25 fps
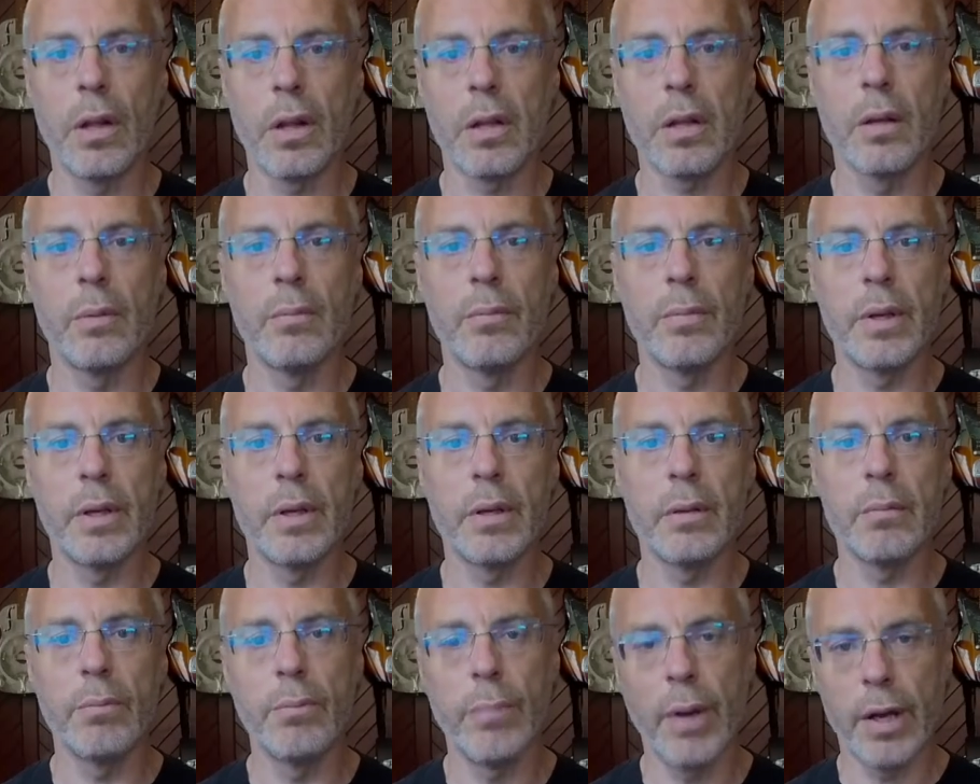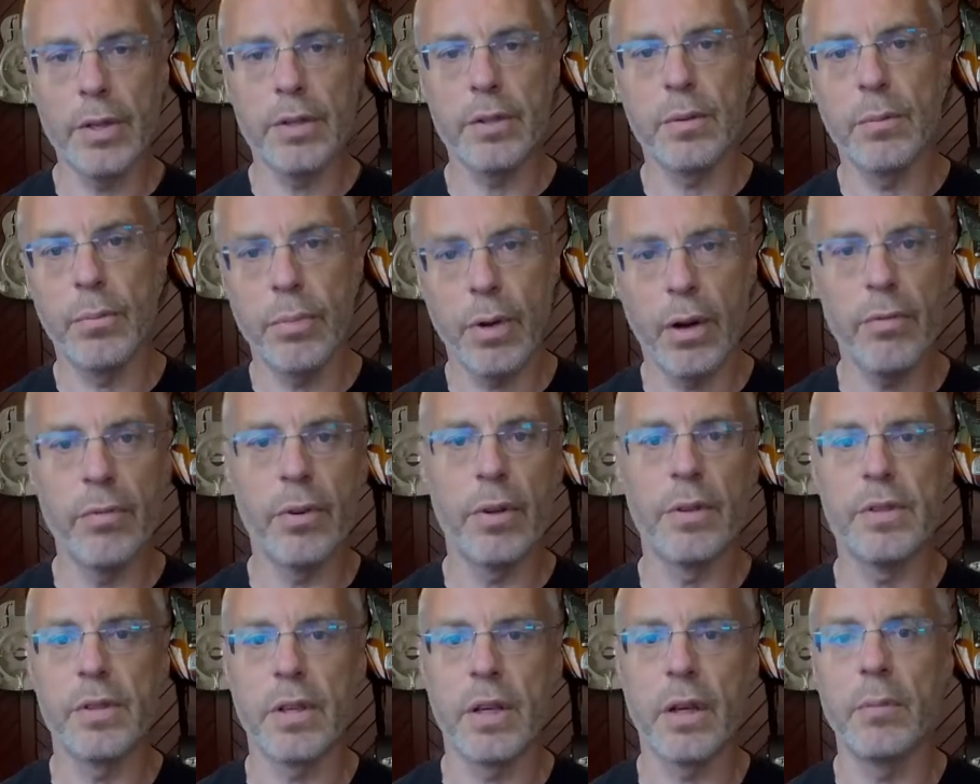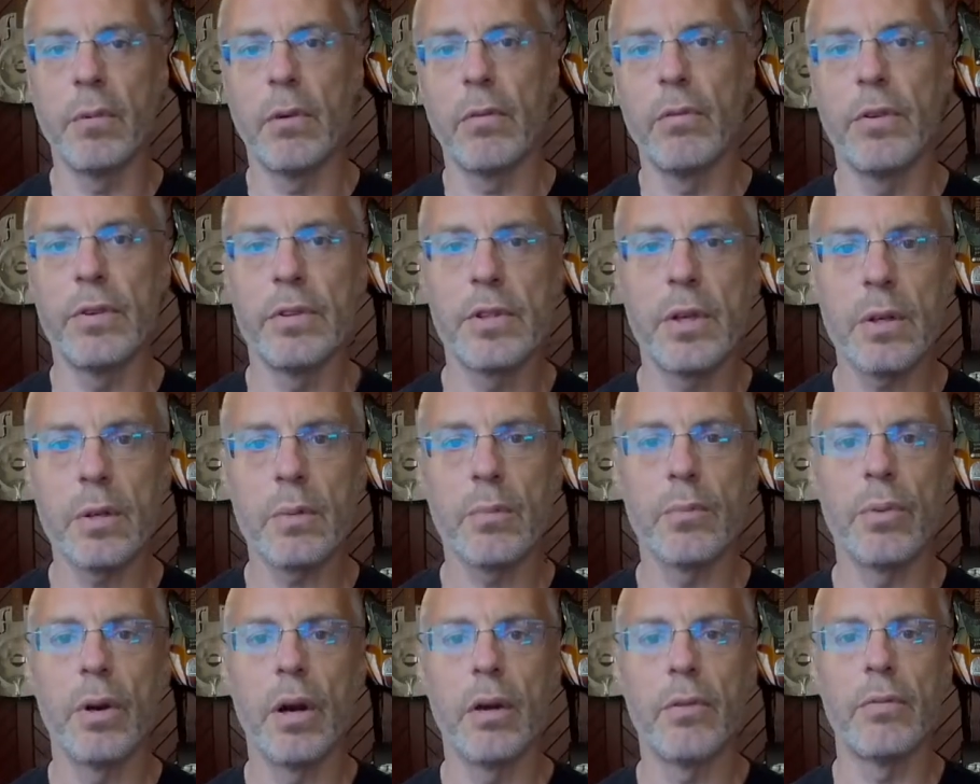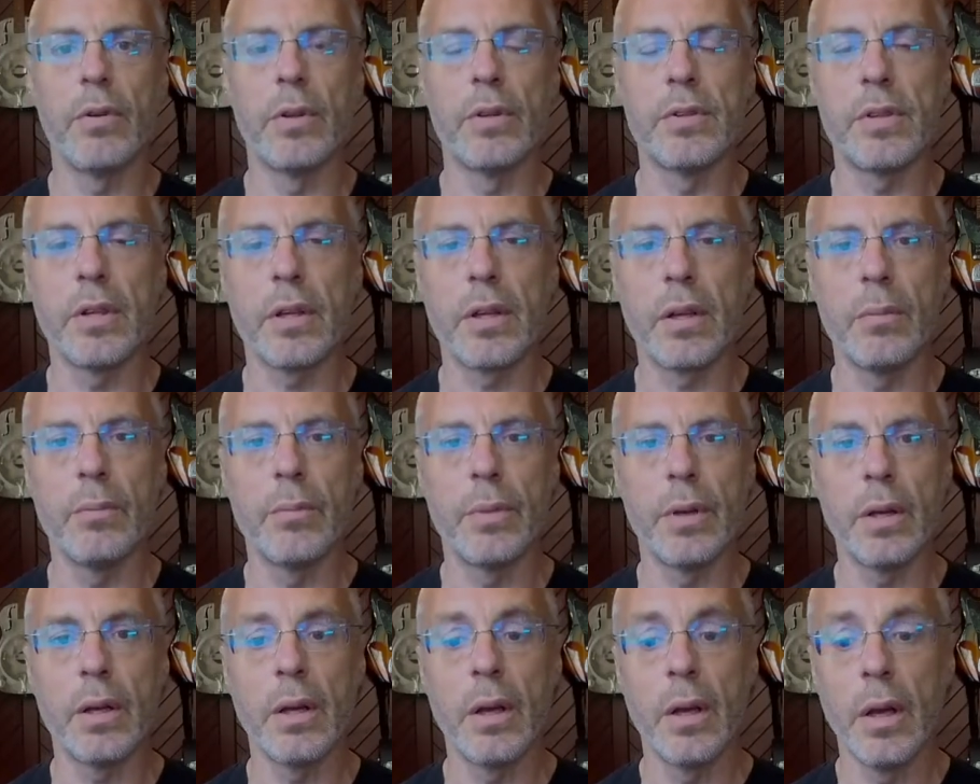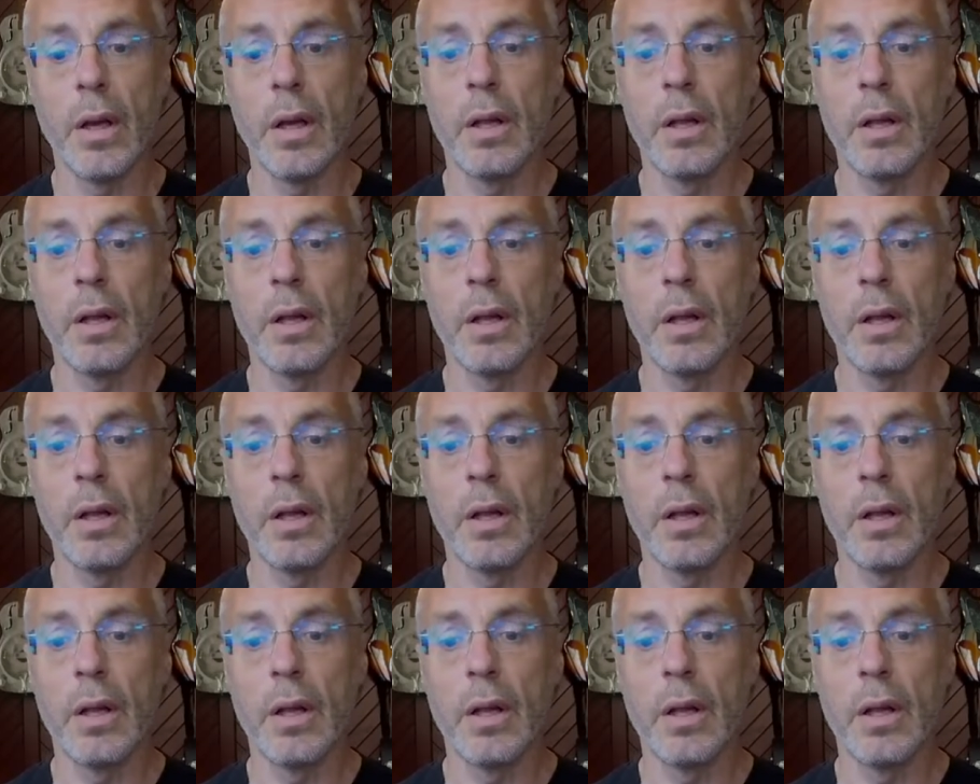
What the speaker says: It can be patient preference, it can be physician preference, it can be